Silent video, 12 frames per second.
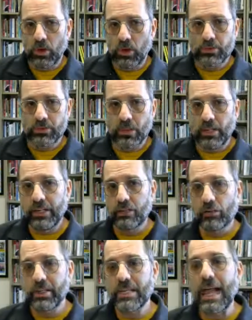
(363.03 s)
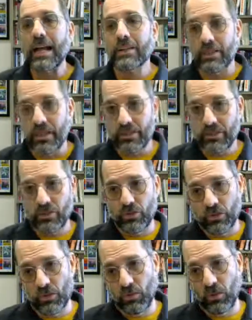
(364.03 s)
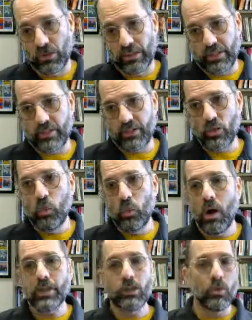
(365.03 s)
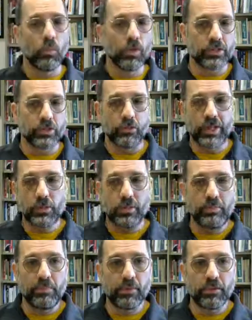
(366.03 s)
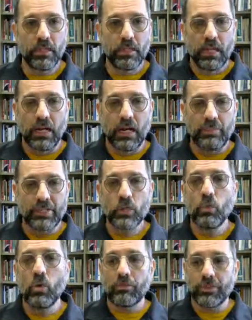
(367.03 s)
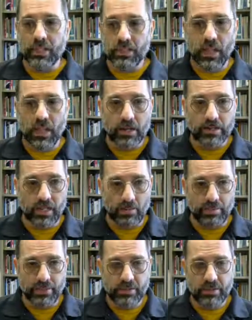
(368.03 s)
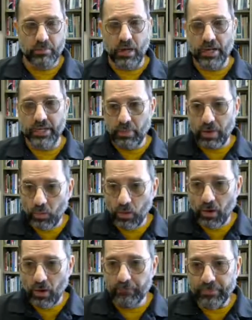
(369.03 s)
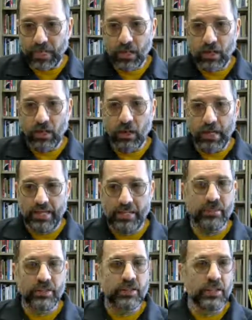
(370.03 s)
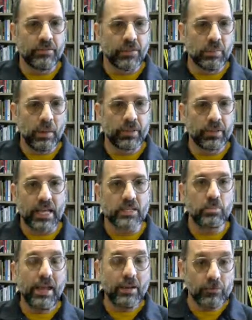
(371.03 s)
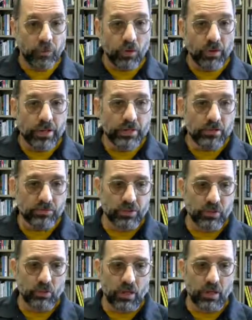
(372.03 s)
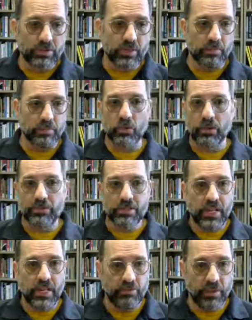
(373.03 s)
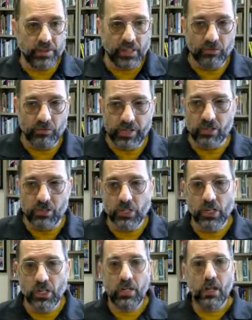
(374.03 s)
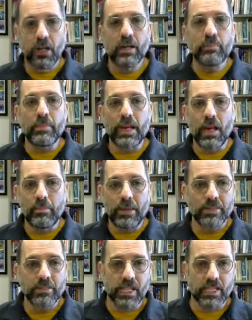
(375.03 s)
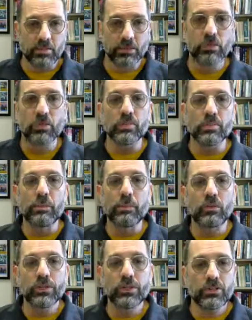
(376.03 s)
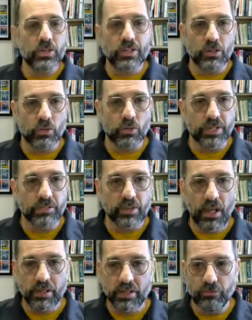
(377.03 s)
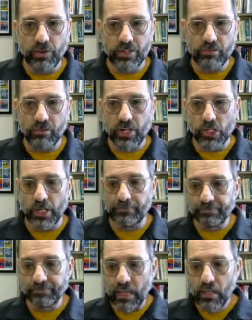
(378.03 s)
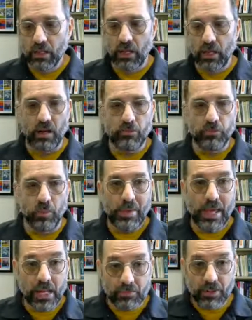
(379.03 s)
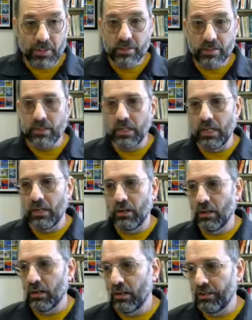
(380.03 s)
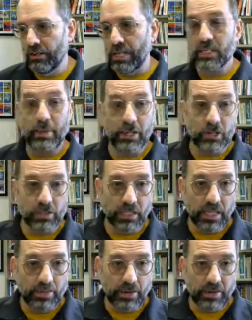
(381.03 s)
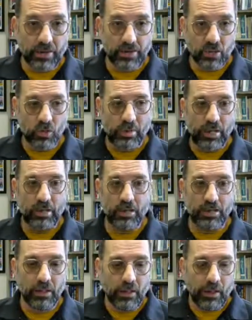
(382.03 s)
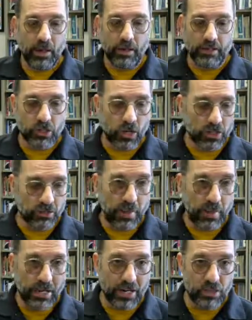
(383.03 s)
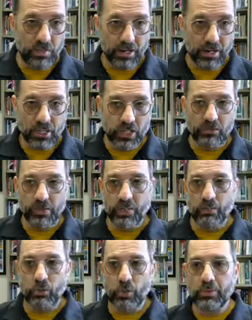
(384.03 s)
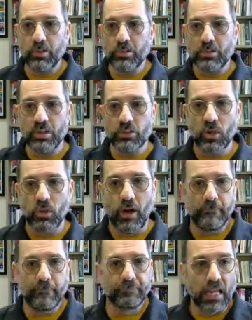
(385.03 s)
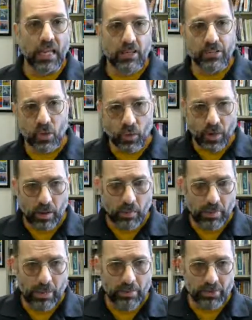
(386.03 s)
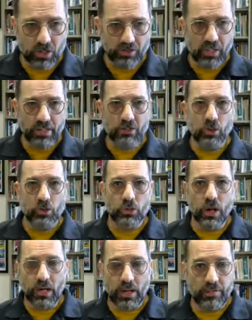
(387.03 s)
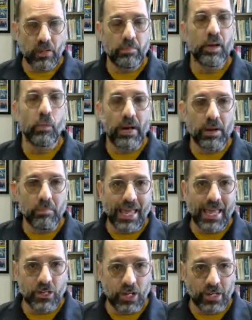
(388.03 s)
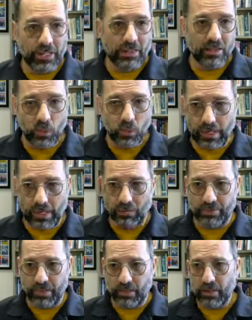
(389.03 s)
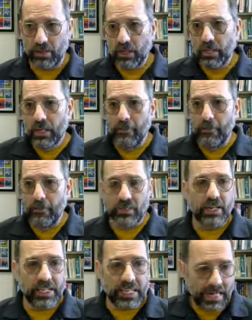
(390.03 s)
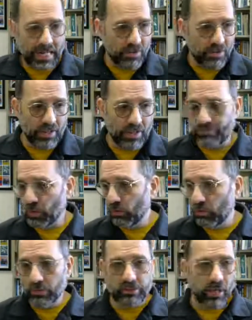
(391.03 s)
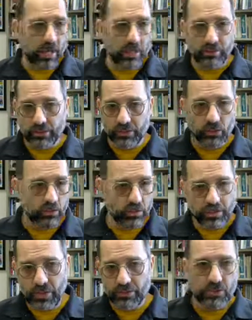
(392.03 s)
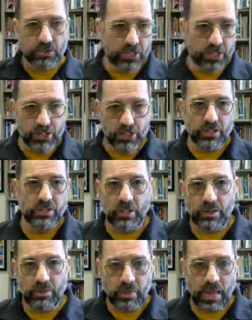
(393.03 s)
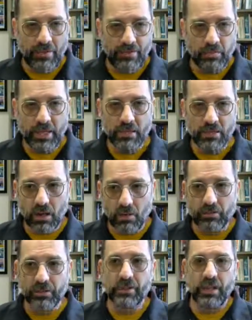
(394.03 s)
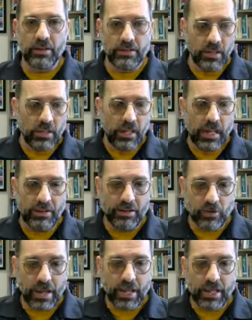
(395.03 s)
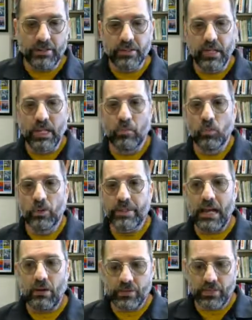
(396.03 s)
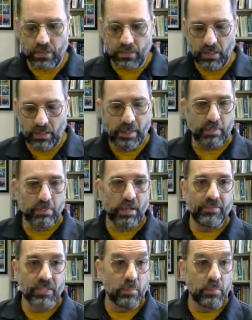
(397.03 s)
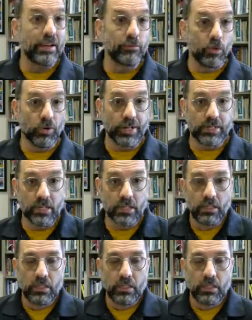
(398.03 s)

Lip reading: we're also going to increase access to your work. That is, you want your work to reach people, but too often it's locked up. It's behind a paywall, and even if the public has paid for it through some sort of state funding of research, it may not be accessible to the public, which is just a source of constant frustration for many of us, not to mention the librarians who are paying in charge of managing the budgets for subscriptions and so on. So a paper server like SocArXiv can be a way to manage and get the work out there. It's going to get it out on Google Scholar and Google and other search engines and have it be discovered and read without people having to pay for it.